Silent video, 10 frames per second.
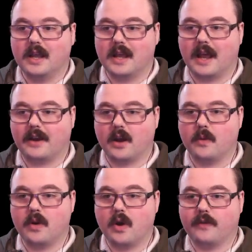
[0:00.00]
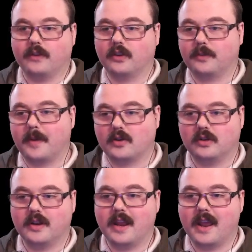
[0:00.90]
I don't know if there's a
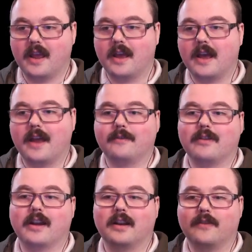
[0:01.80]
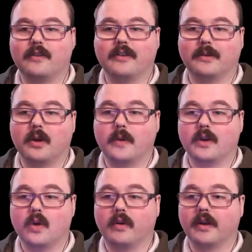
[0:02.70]
special in here, and frankly, if there is, I'm going to
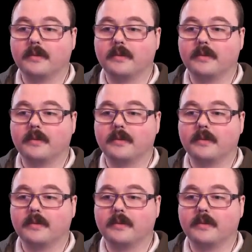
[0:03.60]
ignore it.